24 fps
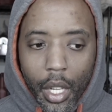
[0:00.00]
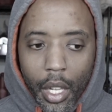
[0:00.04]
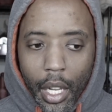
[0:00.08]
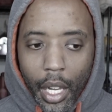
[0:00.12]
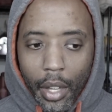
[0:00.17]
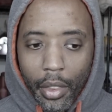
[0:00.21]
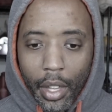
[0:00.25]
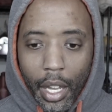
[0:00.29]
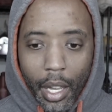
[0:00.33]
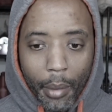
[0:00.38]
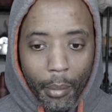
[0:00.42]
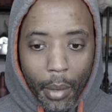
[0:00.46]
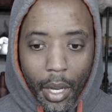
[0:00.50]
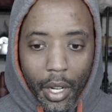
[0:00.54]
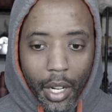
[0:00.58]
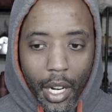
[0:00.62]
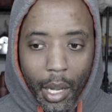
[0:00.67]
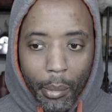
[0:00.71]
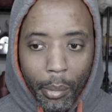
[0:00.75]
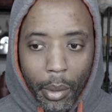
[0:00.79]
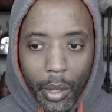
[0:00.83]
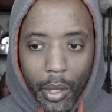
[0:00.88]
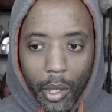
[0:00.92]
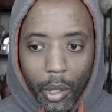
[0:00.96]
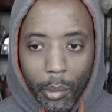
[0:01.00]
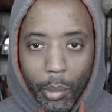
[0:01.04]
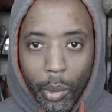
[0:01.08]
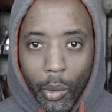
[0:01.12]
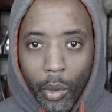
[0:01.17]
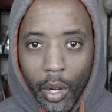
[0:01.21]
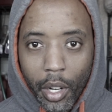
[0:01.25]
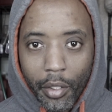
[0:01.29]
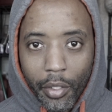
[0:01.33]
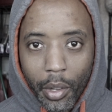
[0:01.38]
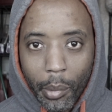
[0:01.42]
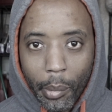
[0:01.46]
and that may not be your
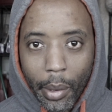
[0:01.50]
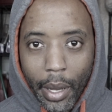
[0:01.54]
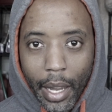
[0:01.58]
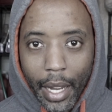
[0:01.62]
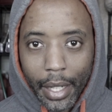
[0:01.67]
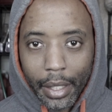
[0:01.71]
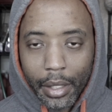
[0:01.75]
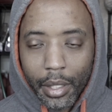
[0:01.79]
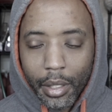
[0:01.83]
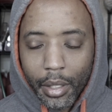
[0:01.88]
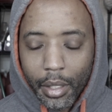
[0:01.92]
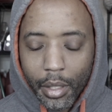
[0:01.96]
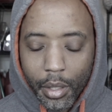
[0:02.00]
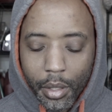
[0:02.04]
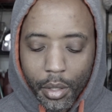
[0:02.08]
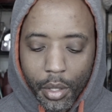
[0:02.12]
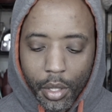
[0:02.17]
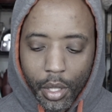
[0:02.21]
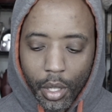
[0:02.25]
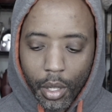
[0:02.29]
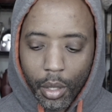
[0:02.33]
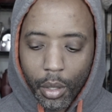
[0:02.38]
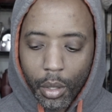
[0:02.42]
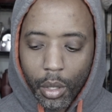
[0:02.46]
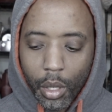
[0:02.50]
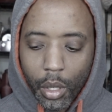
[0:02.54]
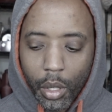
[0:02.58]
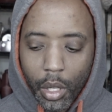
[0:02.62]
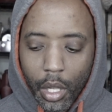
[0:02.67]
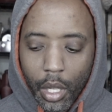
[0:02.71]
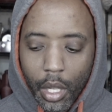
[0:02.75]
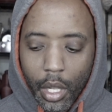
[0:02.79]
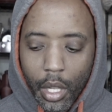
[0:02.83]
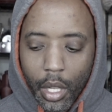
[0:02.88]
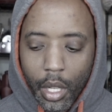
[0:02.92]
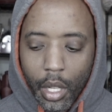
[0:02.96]
point of impact. So
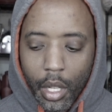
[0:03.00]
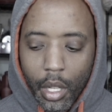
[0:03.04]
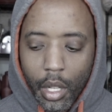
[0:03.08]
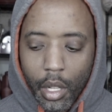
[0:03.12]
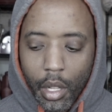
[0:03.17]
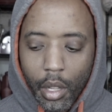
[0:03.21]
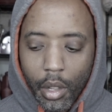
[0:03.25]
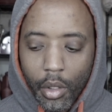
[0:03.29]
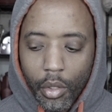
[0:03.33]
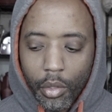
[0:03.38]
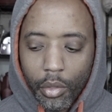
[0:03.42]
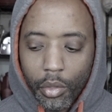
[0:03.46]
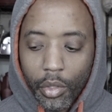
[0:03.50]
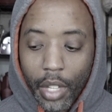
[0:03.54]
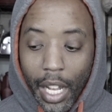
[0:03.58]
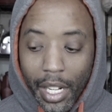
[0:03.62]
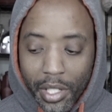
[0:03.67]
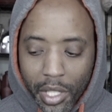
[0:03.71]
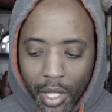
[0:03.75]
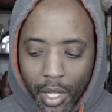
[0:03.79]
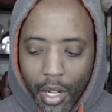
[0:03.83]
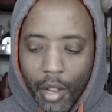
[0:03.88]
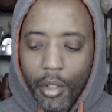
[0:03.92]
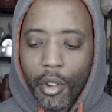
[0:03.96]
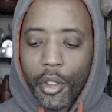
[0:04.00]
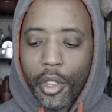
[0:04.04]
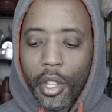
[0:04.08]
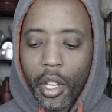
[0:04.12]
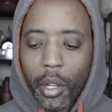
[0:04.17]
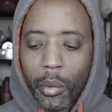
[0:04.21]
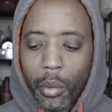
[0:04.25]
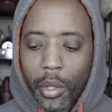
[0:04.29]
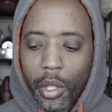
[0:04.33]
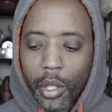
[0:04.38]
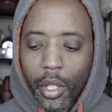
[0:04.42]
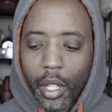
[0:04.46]
that's another
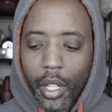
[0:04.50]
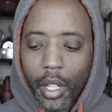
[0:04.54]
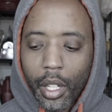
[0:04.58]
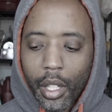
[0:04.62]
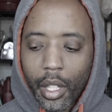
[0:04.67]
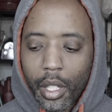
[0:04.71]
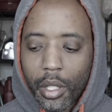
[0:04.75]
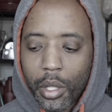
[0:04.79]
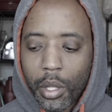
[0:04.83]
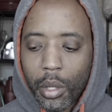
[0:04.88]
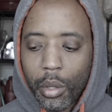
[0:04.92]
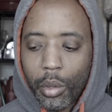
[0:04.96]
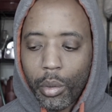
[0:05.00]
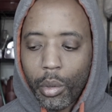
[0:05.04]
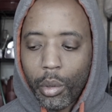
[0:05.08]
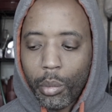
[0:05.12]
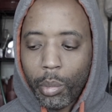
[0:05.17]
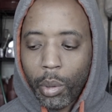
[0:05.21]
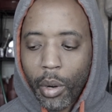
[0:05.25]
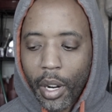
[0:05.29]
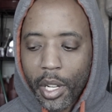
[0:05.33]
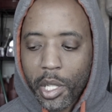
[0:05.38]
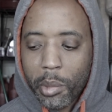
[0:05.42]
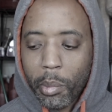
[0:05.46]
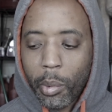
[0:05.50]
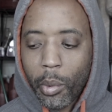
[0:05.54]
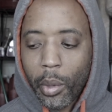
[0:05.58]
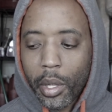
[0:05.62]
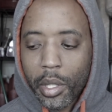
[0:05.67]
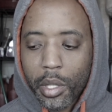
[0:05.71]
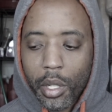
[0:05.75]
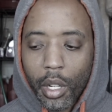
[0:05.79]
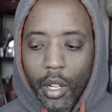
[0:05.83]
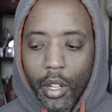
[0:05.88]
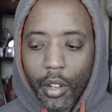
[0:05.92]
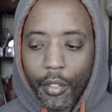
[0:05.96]
thing when you're getting into price
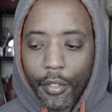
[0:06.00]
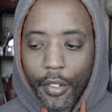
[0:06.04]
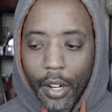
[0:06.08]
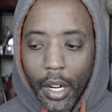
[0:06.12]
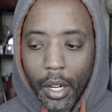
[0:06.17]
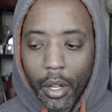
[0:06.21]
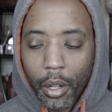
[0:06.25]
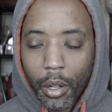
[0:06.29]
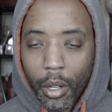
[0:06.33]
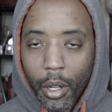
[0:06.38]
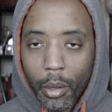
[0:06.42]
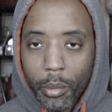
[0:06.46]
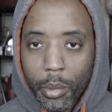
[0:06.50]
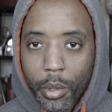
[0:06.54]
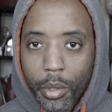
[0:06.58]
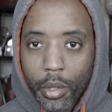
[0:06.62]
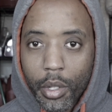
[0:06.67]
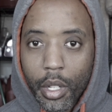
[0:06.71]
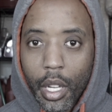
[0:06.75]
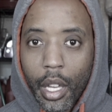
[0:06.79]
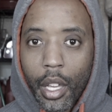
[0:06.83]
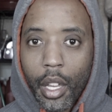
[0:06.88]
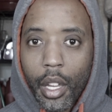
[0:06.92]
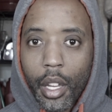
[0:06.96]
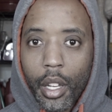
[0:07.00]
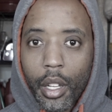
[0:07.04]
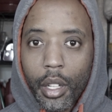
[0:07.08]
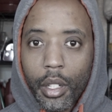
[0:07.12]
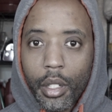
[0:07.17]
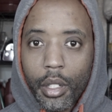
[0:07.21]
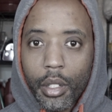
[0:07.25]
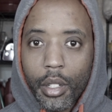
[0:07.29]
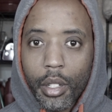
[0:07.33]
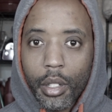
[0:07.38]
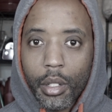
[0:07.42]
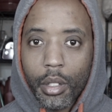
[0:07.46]
points on firearms
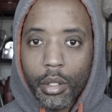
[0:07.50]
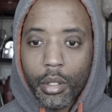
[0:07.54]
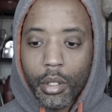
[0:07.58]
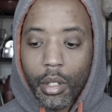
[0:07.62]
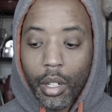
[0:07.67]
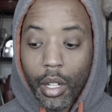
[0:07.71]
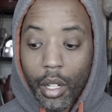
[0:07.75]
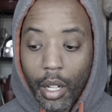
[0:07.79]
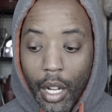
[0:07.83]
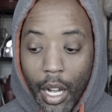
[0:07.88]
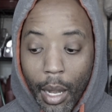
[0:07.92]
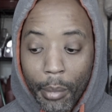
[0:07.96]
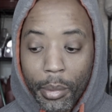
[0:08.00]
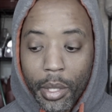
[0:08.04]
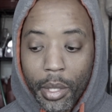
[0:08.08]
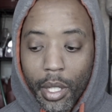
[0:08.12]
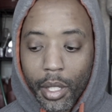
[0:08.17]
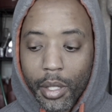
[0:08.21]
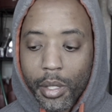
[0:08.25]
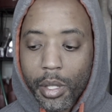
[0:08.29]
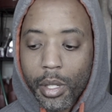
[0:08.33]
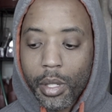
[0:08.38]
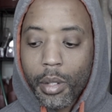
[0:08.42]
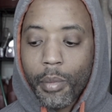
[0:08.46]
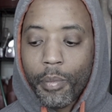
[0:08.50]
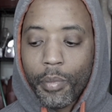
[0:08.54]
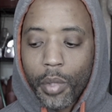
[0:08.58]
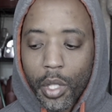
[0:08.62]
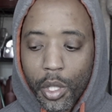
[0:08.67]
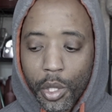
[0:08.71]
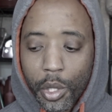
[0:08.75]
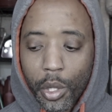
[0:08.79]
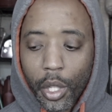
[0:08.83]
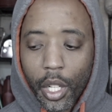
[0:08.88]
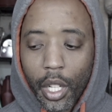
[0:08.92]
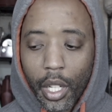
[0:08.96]
and optics,
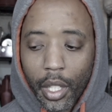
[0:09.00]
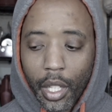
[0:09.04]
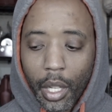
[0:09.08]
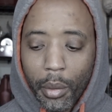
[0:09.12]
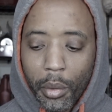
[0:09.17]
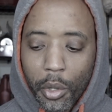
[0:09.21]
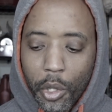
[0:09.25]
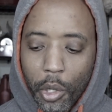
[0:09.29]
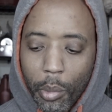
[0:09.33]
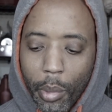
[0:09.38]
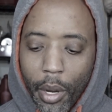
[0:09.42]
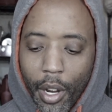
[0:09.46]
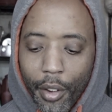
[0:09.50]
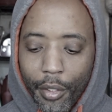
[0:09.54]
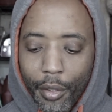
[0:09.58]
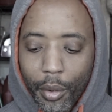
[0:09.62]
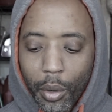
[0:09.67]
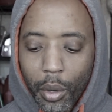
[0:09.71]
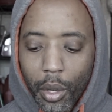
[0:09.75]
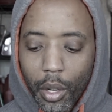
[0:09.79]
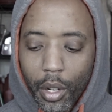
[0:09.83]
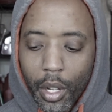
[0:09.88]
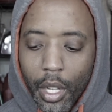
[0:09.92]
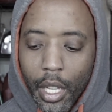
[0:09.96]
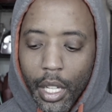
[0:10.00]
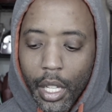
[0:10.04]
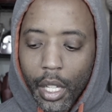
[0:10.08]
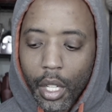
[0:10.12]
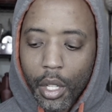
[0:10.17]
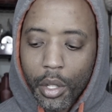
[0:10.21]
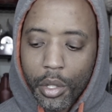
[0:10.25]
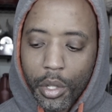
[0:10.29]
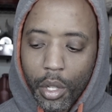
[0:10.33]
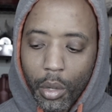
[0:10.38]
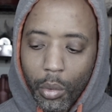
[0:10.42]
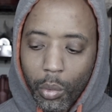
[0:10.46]
is you're gonna get what you pay for.
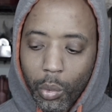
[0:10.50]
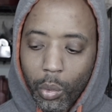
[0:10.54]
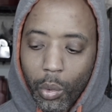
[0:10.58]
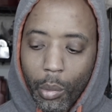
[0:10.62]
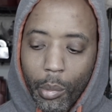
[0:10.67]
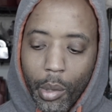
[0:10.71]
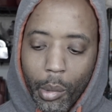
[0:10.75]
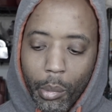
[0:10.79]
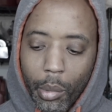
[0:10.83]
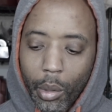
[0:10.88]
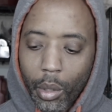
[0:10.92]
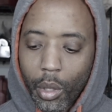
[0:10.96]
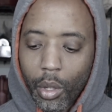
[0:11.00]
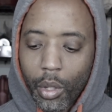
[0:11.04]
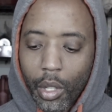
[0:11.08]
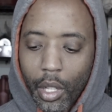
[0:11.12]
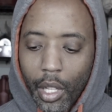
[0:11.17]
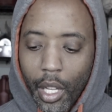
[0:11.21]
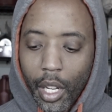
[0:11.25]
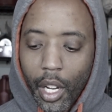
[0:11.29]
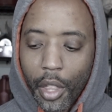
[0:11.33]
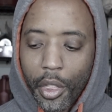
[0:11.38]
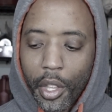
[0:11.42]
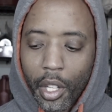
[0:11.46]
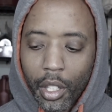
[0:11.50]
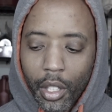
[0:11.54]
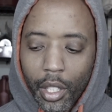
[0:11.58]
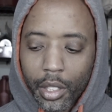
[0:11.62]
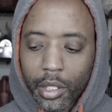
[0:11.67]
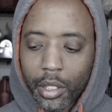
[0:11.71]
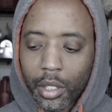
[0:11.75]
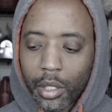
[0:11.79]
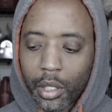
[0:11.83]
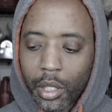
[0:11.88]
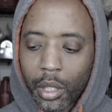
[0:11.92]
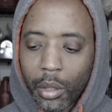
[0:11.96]
So remember, anything less
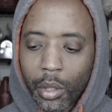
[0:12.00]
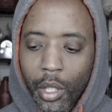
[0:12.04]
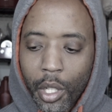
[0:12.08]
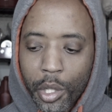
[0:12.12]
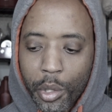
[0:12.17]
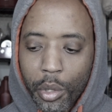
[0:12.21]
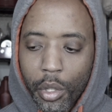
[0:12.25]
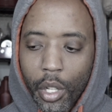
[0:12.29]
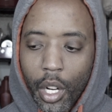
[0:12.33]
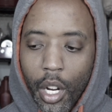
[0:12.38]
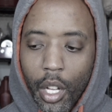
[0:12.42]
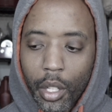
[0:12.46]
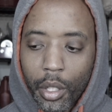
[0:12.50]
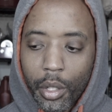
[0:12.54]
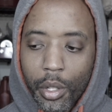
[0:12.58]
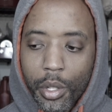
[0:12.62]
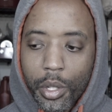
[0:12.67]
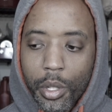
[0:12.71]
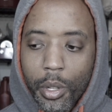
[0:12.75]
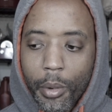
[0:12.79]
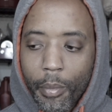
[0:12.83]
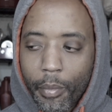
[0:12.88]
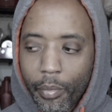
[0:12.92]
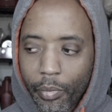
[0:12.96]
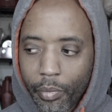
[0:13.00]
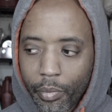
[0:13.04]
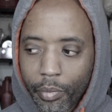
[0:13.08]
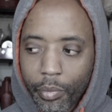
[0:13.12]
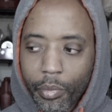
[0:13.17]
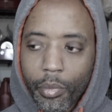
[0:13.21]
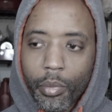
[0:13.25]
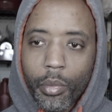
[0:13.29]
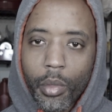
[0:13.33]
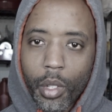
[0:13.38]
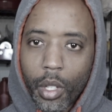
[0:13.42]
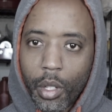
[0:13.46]
than $200,
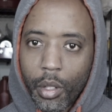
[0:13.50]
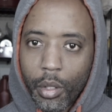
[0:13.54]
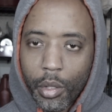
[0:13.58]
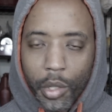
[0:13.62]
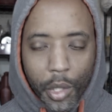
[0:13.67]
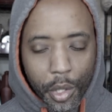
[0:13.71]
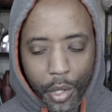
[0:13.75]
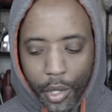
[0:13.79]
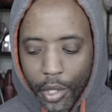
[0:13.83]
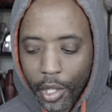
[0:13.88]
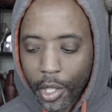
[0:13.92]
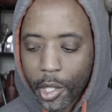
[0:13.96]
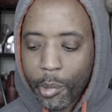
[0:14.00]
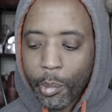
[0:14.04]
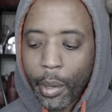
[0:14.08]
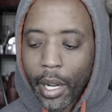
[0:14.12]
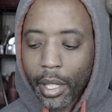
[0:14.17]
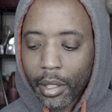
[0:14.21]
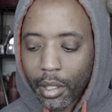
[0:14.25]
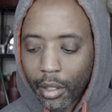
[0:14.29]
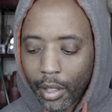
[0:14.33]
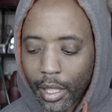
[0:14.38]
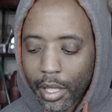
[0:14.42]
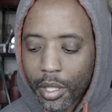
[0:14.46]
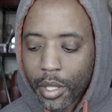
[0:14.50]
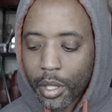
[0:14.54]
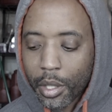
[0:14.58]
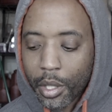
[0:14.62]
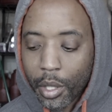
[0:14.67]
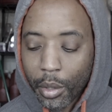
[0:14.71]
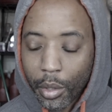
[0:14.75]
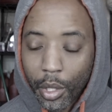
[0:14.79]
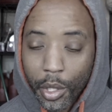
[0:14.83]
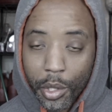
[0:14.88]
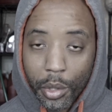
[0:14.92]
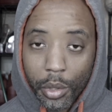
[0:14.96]
you should expect less than
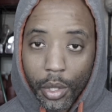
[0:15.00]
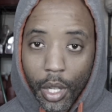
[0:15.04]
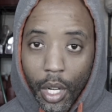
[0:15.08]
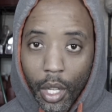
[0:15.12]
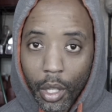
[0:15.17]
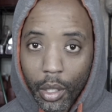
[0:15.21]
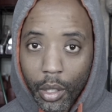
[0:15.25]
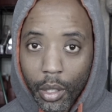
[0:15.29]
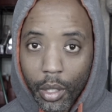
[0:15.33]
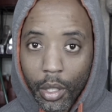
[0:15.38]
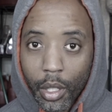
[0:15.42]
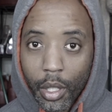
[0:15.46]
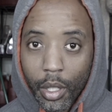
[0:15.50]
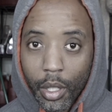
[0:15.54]
$200